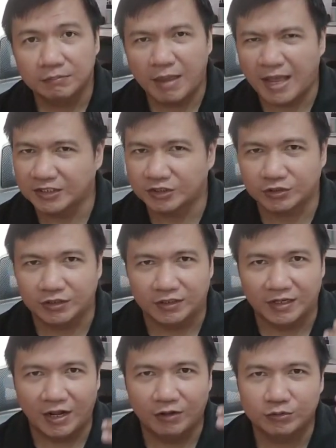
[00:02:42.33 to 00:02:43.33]

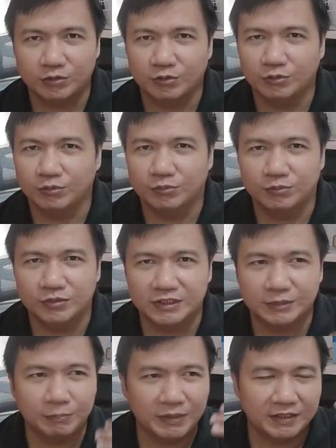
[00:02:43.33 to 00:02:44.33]
master how to
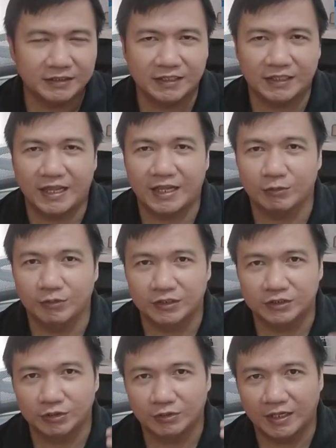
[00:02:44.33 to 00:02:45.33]
speak the
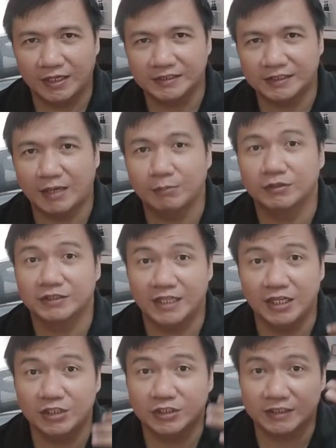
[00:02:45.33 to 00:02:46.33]
language, okay?
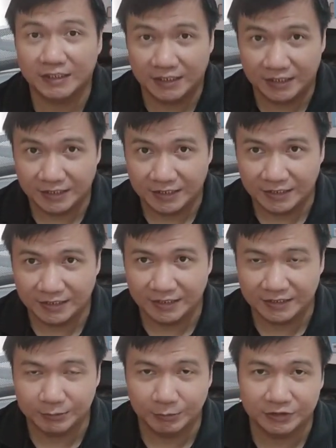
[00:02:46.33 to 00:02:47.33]
Simultaneously,
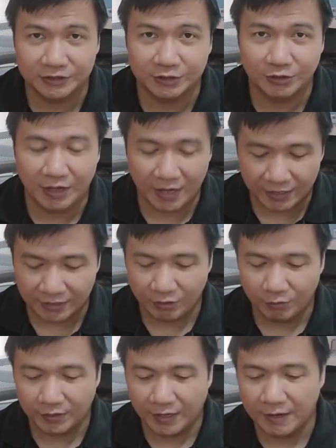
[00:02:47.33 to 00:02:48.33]
as much as you can,
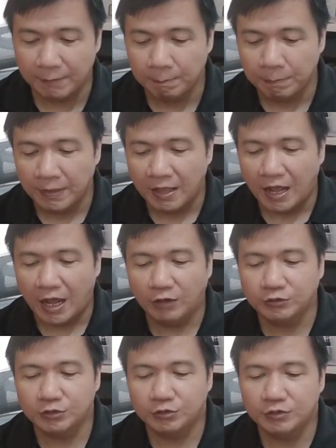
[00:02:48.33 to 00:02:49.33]
okay?
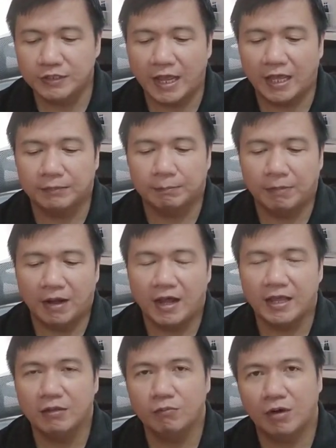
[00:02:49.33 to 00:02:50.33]
How to do that?
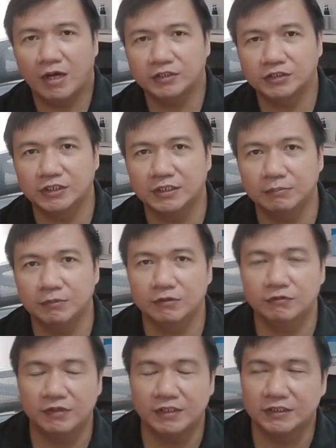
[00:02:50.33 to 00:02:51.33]
By watching
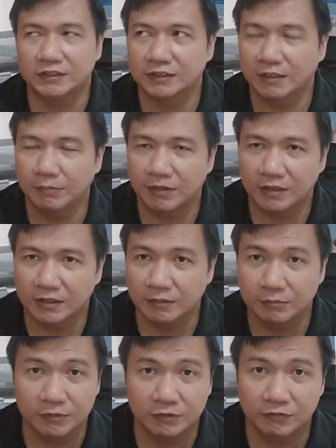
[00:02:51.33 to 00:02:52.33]
movies,
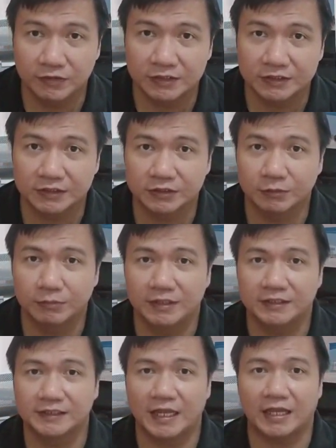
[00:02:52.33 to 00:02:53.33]
American movies to
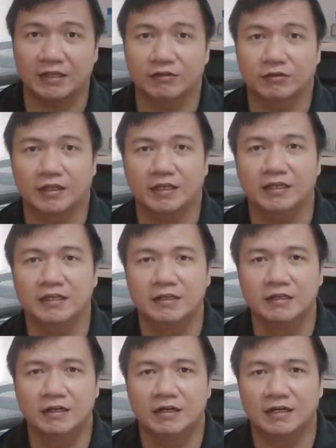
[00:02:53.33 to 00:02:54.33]
be exact, okay?
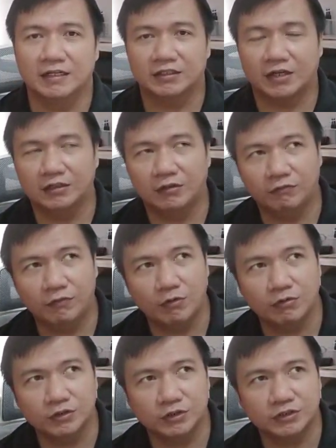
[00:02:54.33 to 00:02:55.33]
Try to
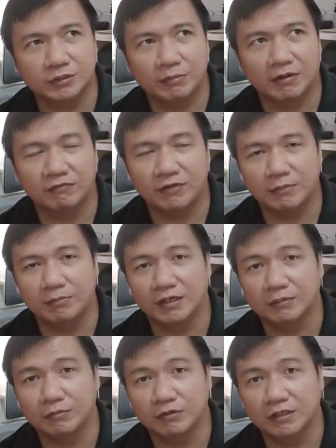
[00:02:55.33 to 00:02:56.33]
focus on sa mga
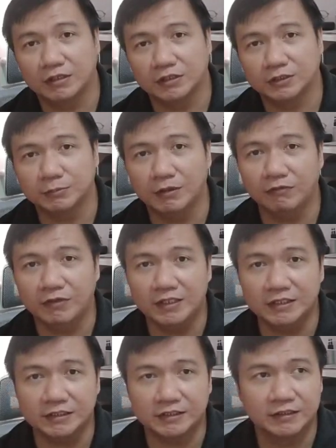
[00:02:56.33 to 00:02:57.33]
favorite mong English
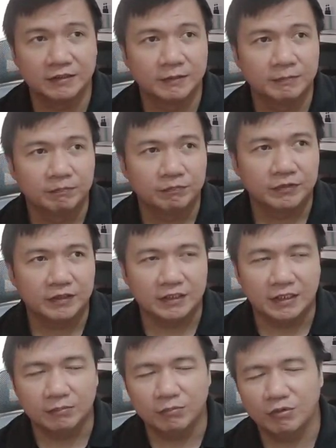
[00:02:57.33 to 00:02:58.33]
movies.
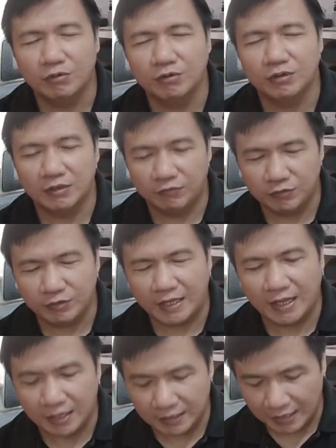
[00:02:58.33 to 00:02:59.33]
Tingnan mo if you
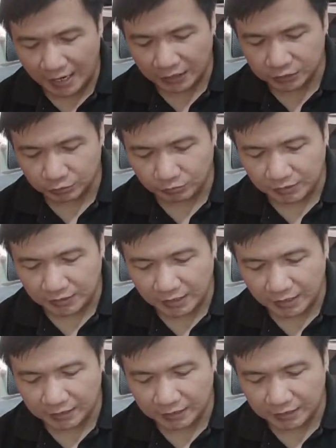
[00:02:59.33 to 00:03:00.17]
can actually